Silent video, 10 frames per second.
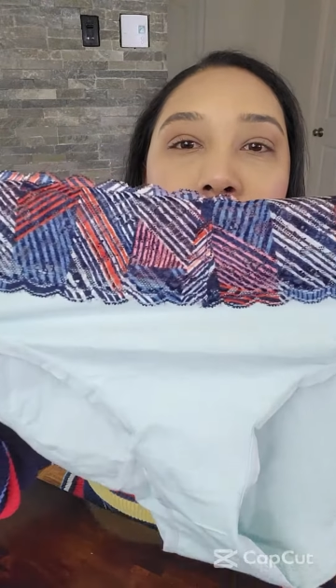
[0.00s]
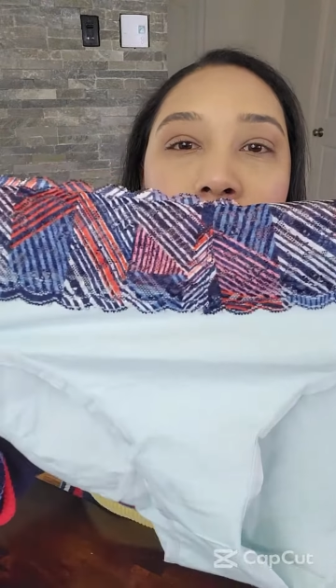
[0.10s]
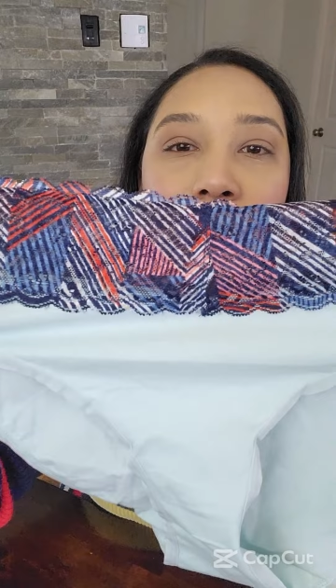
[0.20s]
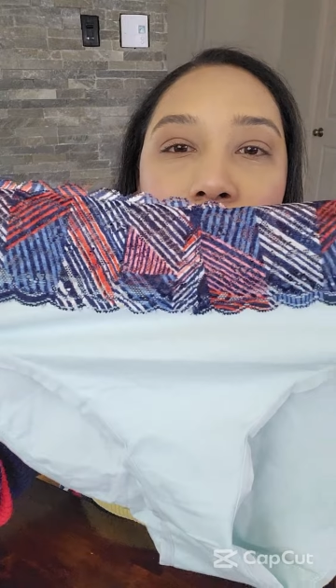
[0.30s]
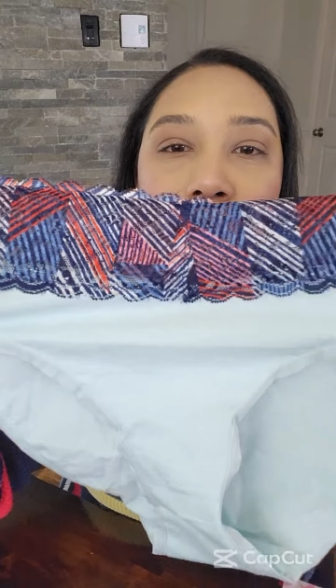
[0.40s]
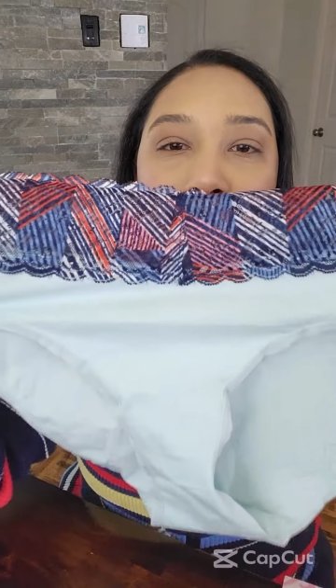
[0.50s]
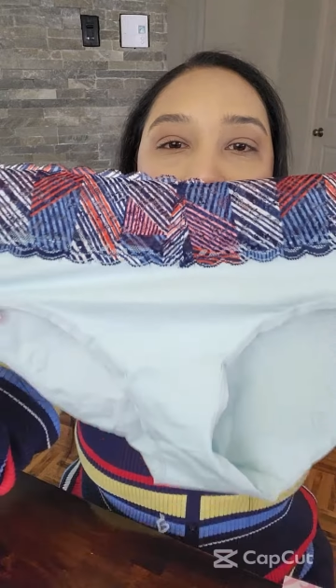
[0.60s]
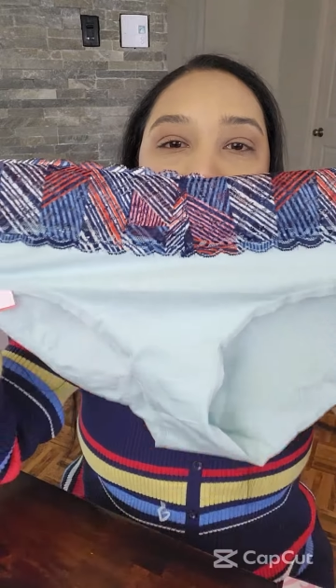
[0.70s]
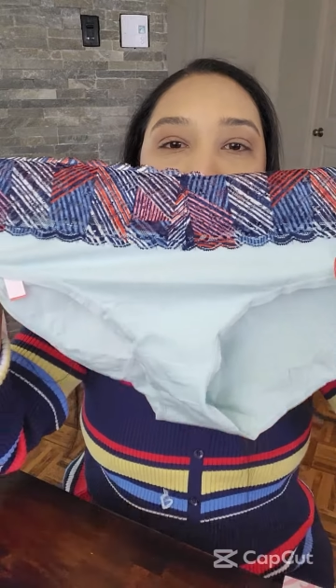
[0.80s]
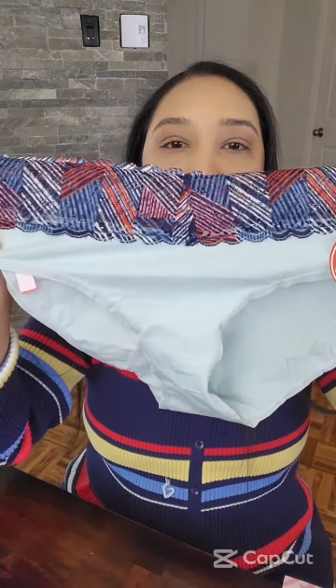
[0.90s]
with
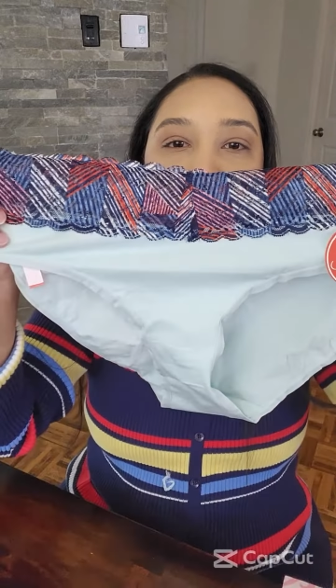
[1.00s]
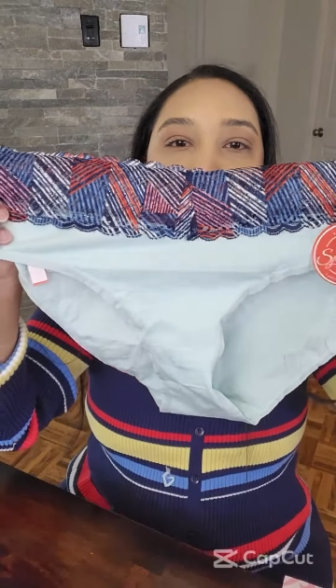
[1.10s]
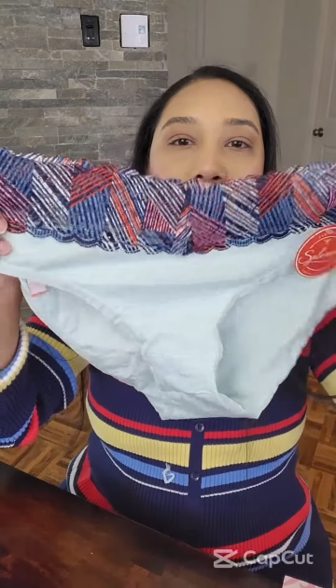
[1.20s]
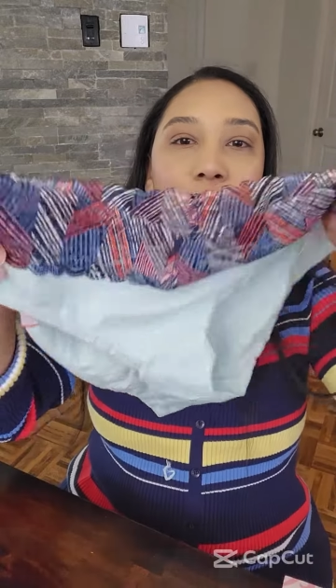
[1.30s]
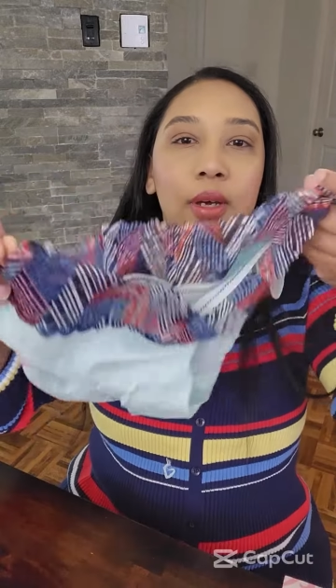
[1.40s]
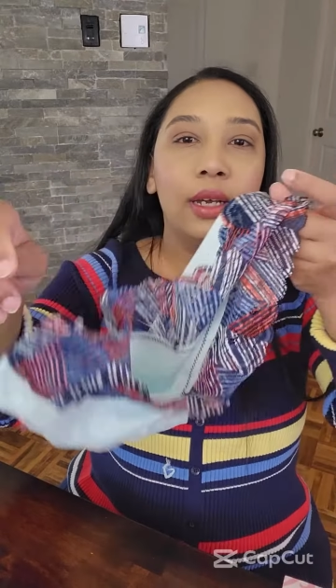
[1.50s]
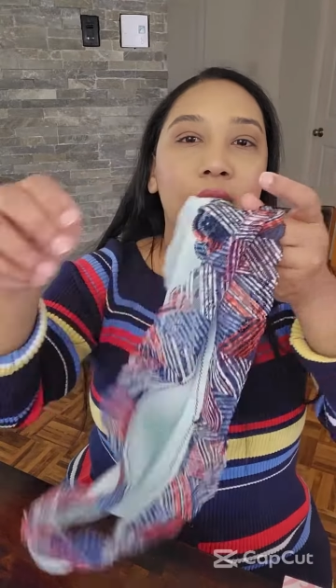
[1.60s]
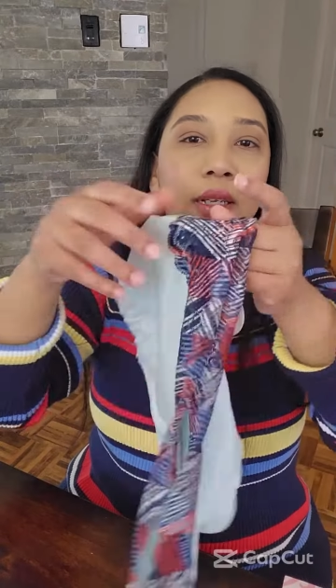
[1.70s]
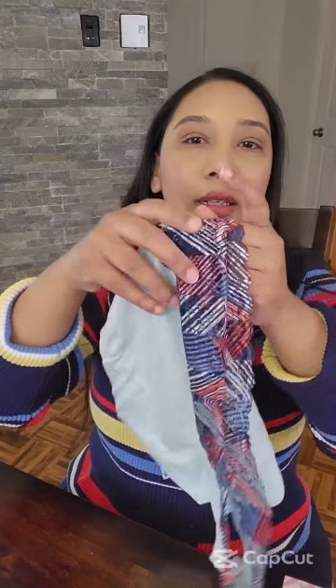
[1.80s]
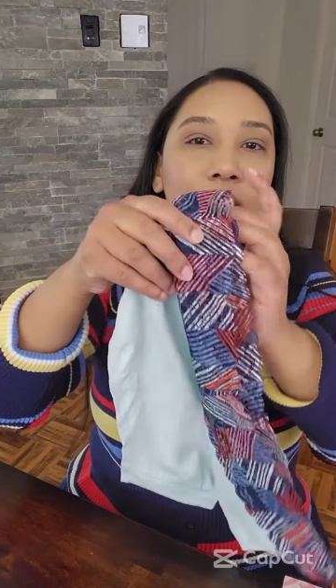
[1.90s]
laces as
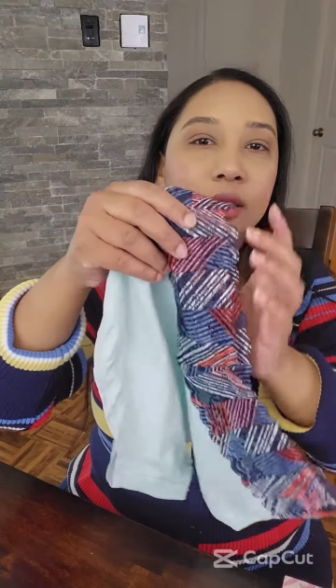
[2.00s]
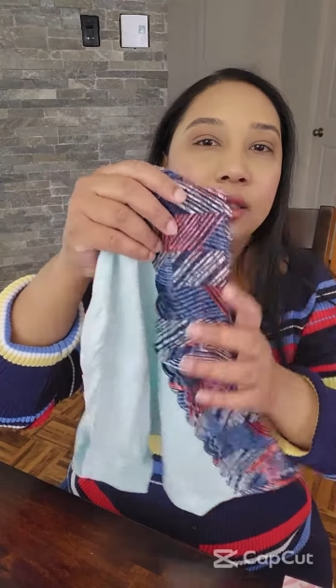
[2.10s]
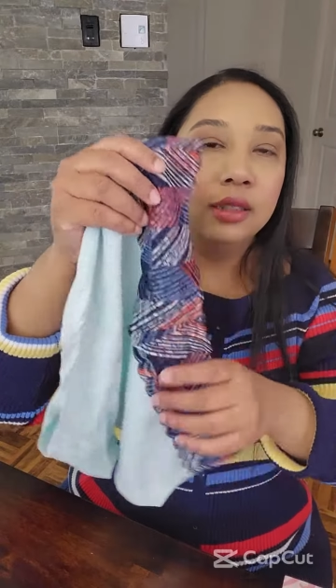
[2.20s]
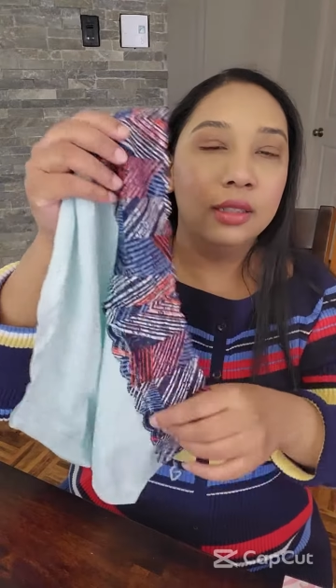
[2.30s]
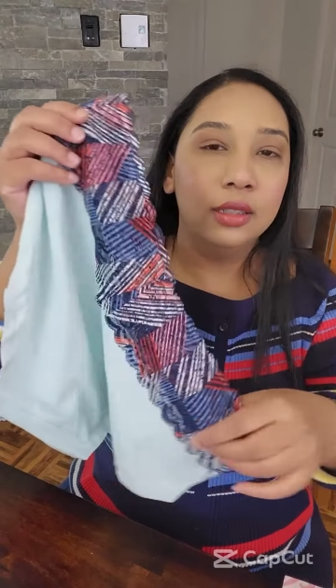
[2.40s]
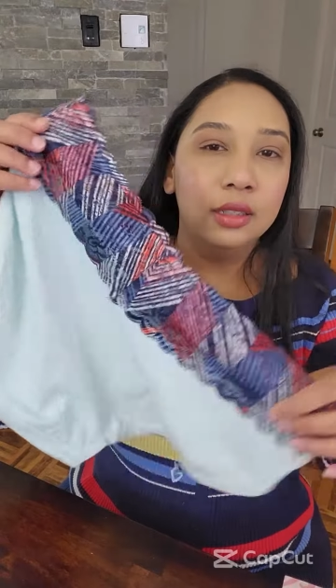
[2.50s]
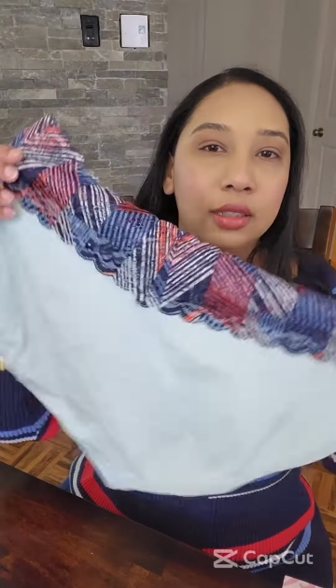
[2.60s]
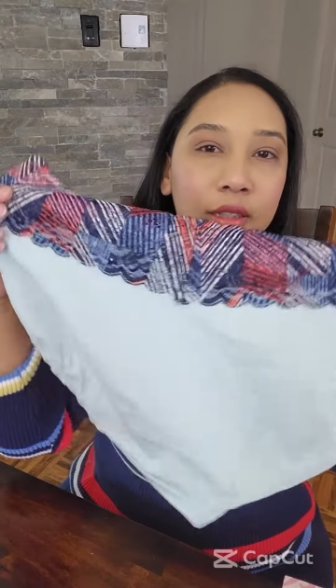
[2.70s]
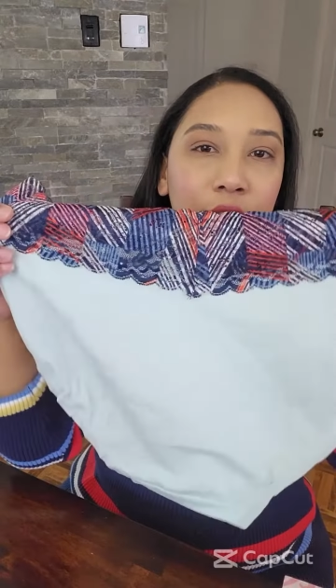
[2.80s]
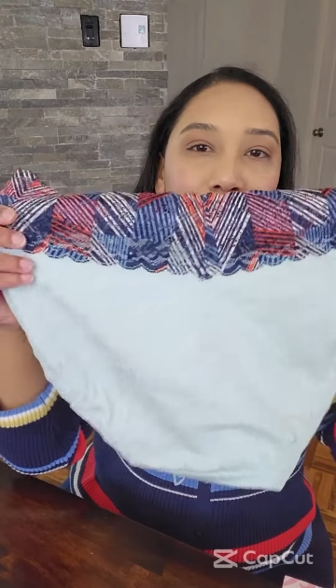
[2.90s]
well.
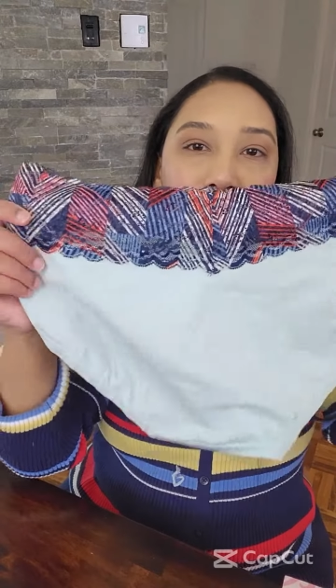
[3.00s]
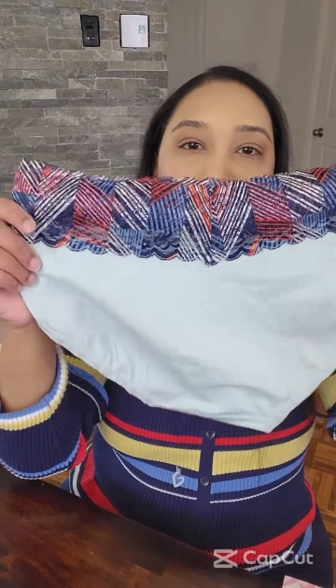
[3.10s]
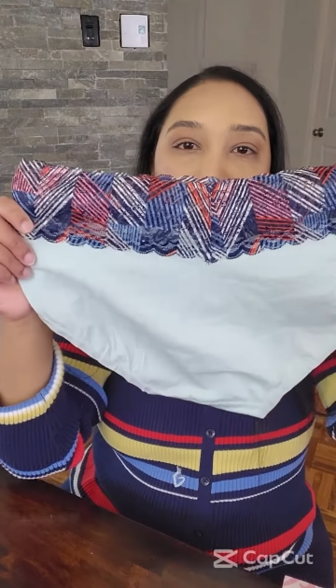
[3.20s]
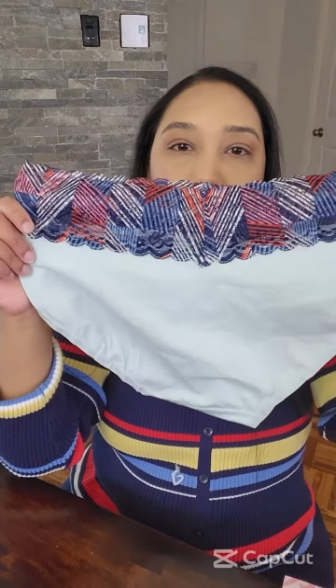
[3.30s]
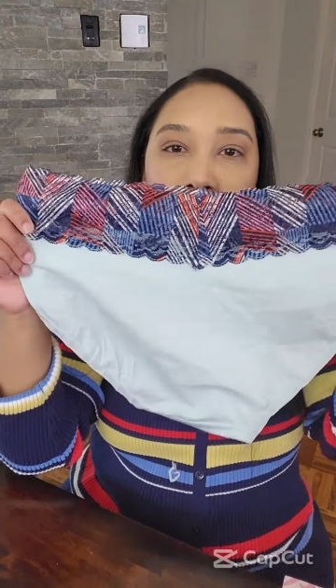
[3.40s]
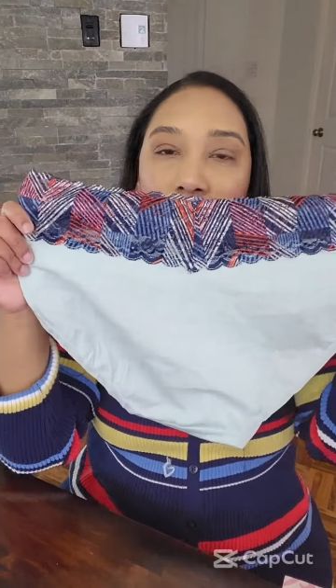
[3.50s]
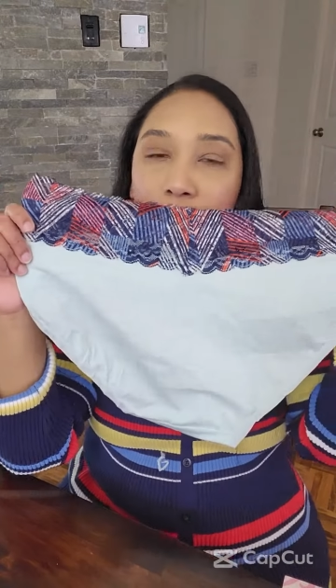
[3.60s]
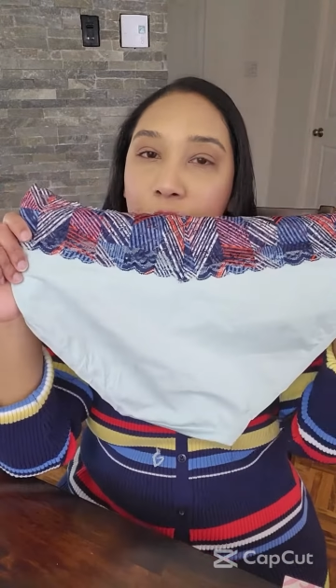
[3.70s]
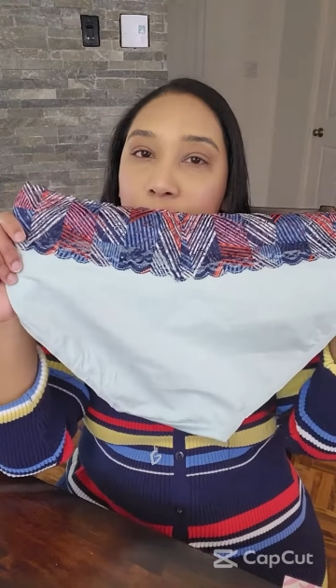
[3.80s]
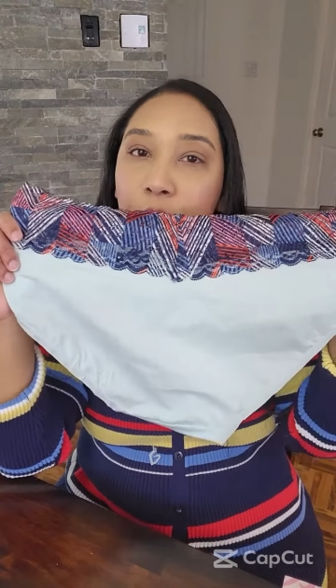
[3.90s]
Very
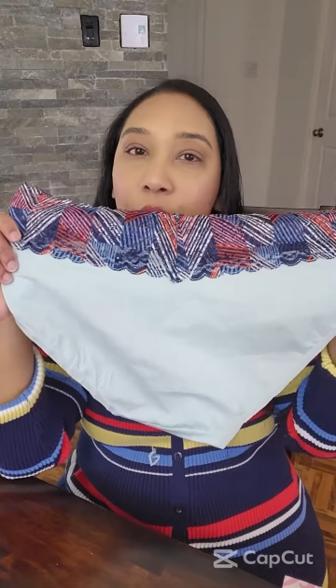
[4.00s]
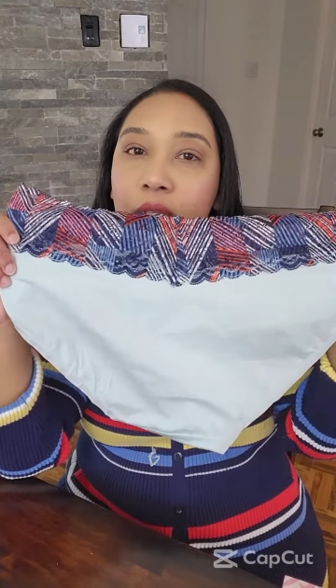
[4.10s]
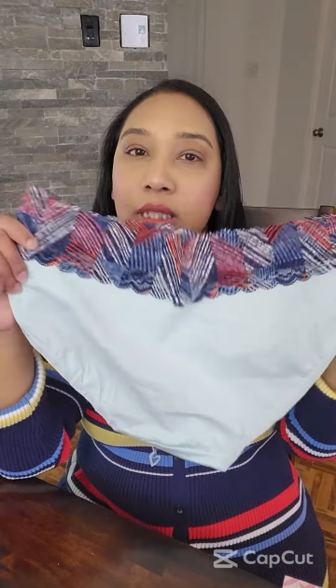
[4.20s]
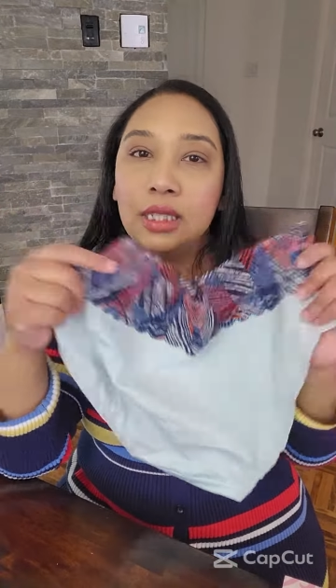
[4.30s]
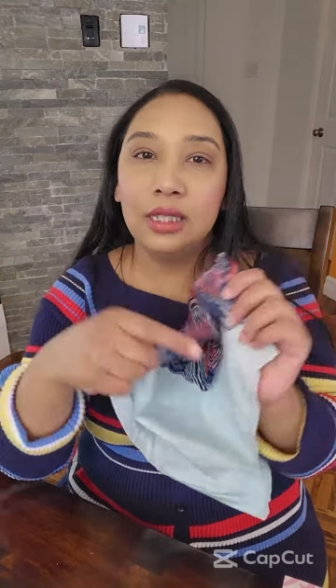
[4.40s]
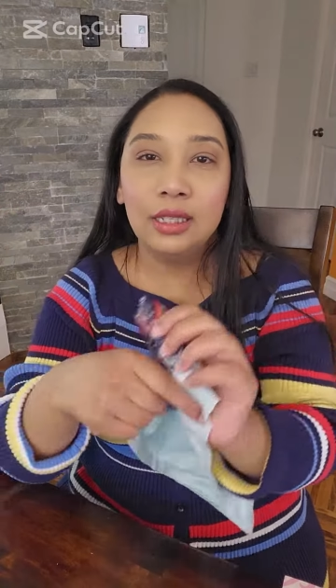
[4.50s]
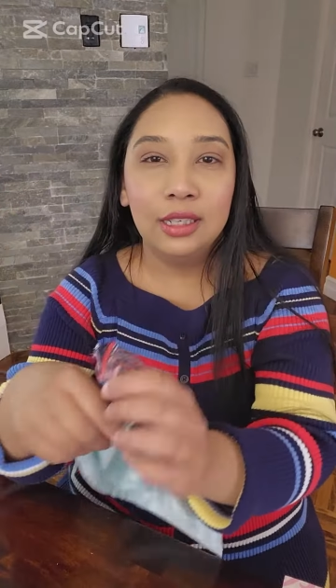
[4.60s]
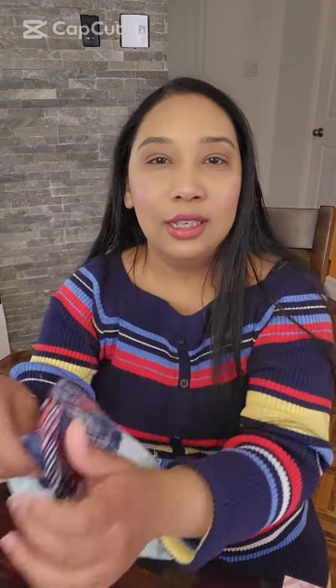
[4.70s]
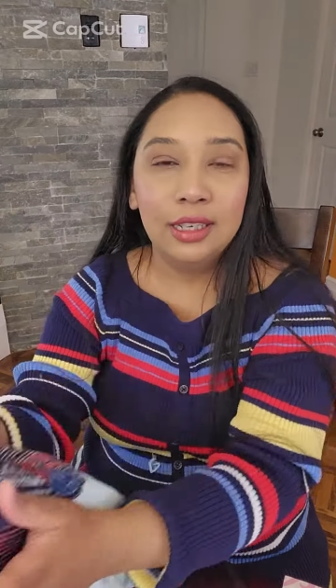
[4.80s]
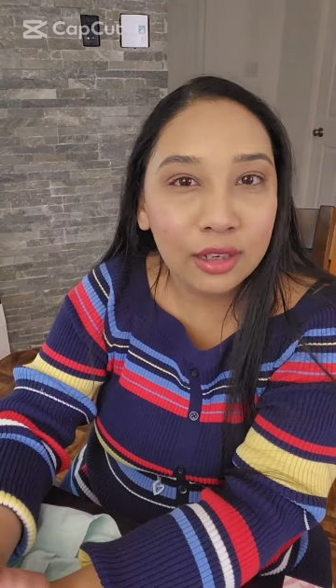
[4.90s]
very pretty.
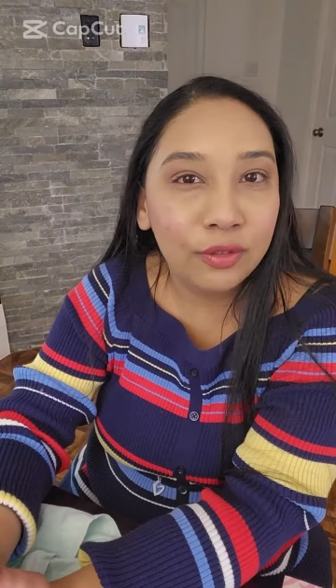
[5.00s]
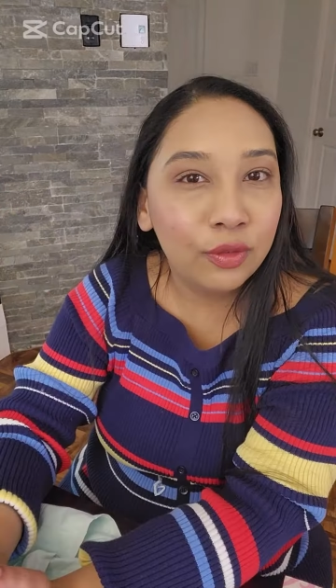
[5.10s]
And